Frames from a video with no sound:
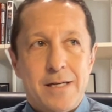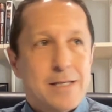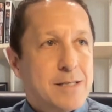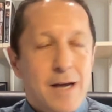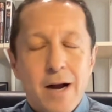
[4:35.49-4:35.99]
an
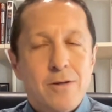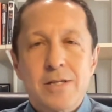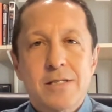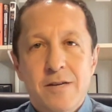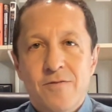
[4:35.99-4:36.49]

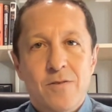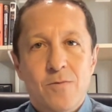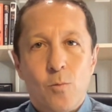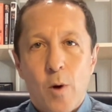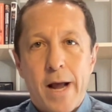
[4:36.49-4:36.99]
entirely
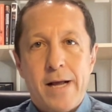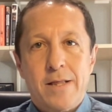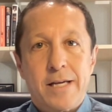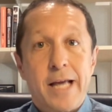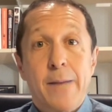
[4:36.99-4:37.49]
different
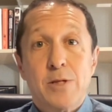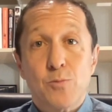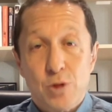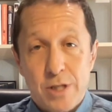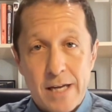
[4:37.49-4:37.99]
way the game
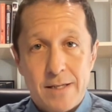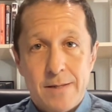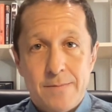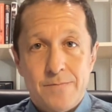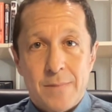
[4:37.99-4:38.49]
is
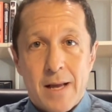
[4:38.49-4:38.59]
presented.